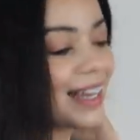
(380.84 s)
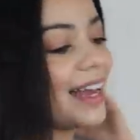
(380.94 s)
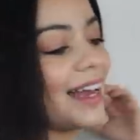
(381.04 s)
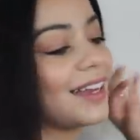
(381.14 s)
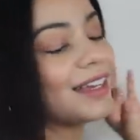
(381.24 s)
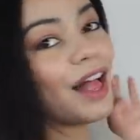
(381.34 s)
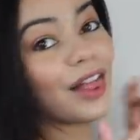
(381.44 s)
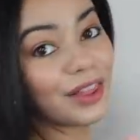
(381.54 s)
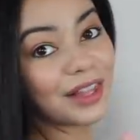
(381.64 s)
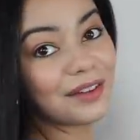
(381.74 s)
I
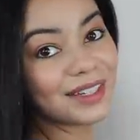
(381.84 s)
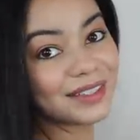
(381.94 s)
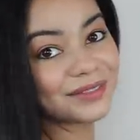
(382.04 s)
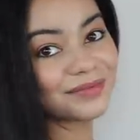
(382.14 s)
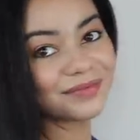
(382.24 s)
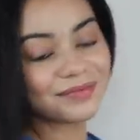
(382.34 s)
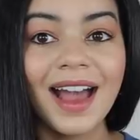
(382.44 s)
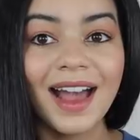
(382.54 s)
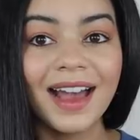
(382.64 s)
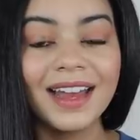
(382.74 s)
love it.
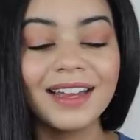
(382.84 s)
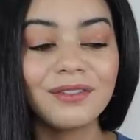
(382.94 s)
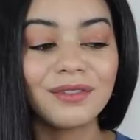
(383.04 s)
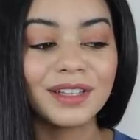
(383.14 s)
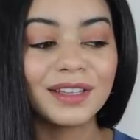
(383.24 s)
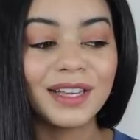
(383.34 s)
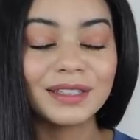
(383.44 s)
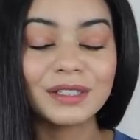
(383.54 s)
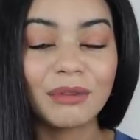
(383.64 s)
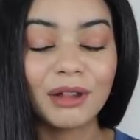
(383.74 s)
I really like
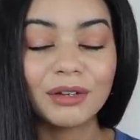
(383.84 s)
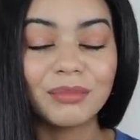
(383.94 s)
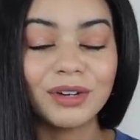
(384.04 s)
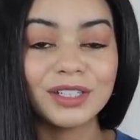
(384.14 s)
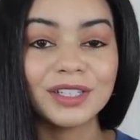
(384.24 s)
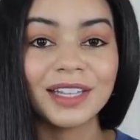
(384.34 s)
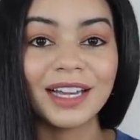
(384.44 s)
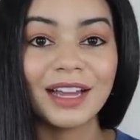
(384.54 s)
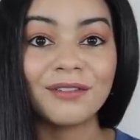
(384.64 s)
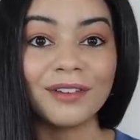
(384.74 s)
the smaller brush.
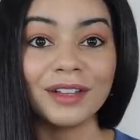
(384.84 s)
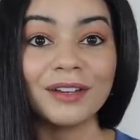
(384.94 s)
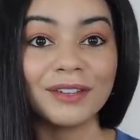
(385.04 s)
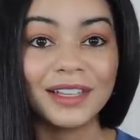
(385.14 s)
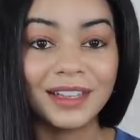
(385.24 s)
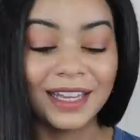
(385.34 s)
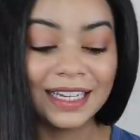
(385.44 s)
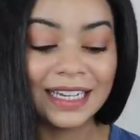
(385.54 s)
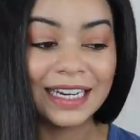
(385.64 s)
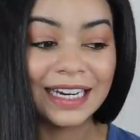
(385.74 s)
Like, I really, really
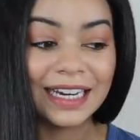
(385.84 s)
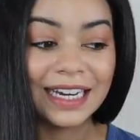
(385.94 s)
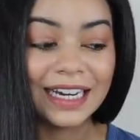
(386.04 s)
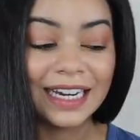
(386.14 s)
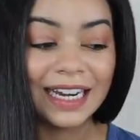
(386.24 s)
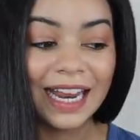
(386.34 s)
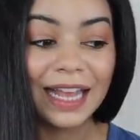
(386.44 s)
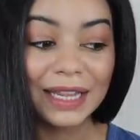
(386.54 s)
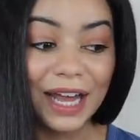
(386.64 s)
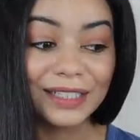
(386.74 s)
like it
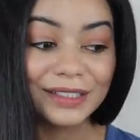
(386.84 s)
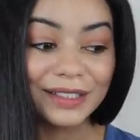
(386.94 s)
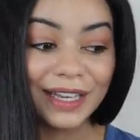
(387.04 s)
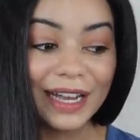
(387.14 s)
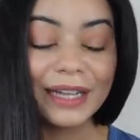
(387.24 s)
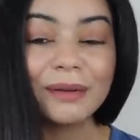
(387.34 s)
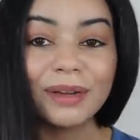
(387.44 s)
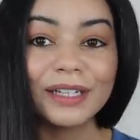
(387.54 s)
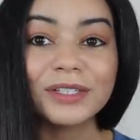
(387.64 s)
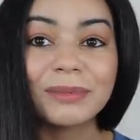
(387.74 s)
a lot. Like, I can
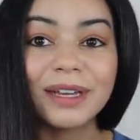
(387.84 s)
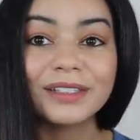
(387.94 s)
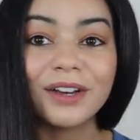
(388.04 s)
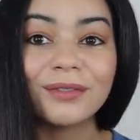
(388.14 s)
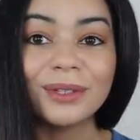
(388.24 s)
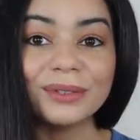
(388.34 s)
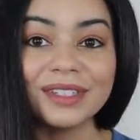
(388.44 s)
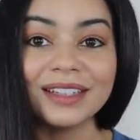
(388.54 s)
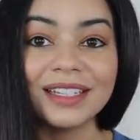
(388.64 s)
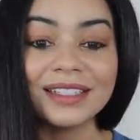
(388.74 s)
picture myself
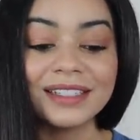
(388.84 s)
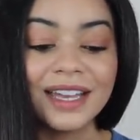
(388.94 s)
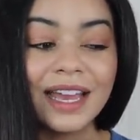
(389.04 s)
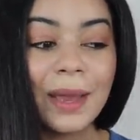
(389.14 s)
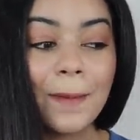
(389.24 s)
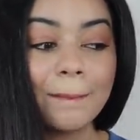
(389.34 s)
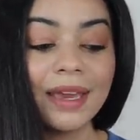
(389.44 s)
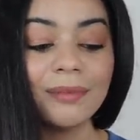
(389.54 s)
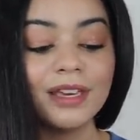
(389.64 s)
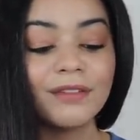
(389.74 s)
using this
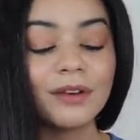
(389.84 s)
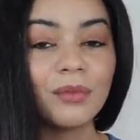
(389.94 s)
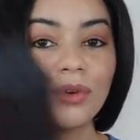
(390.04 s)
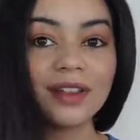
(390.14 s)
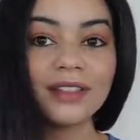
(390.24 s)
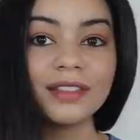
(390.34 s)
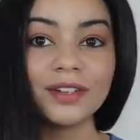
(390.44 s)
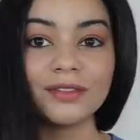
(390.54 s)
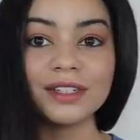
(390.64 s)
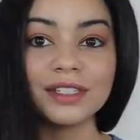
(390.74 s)
maybe even more than
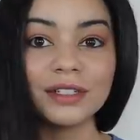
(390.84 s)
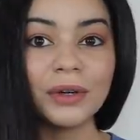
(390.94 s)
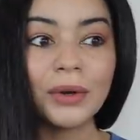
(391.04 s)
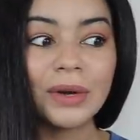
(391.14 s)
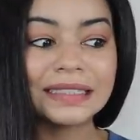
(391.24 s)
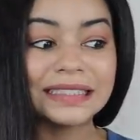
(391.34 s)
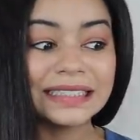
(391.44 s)
the original.